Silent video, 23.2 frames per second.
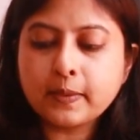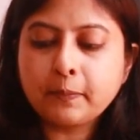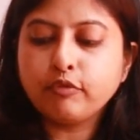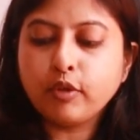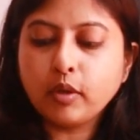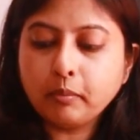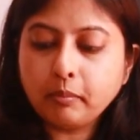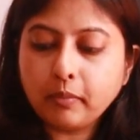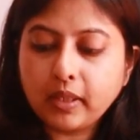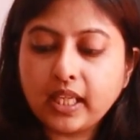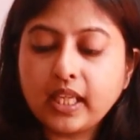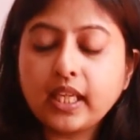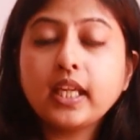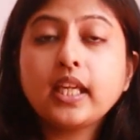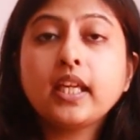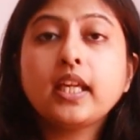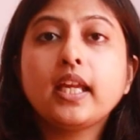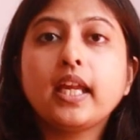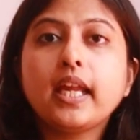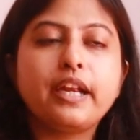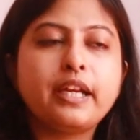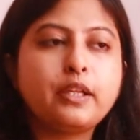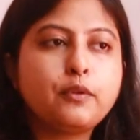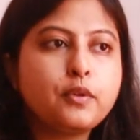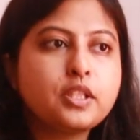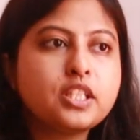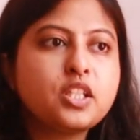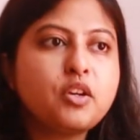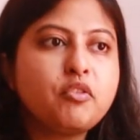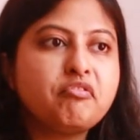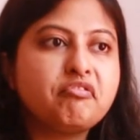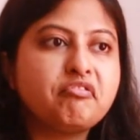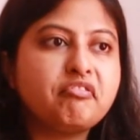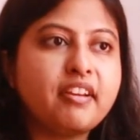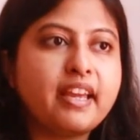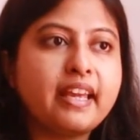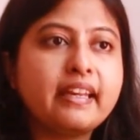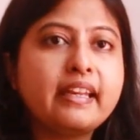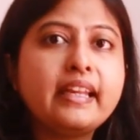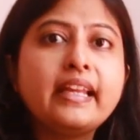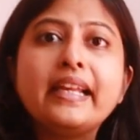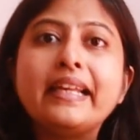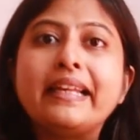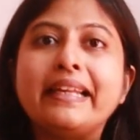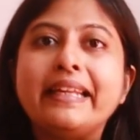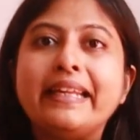For me, it was a very
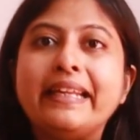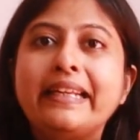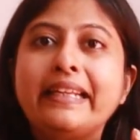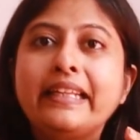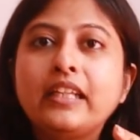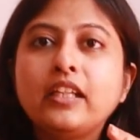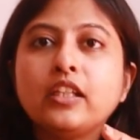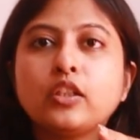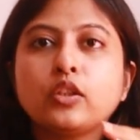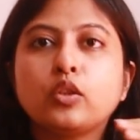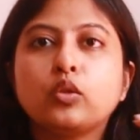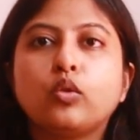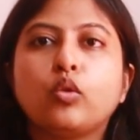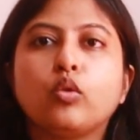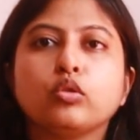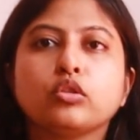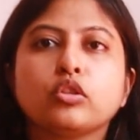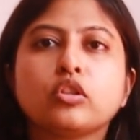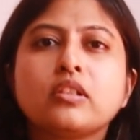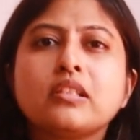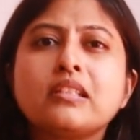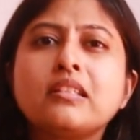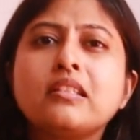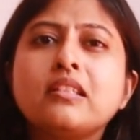linear growth.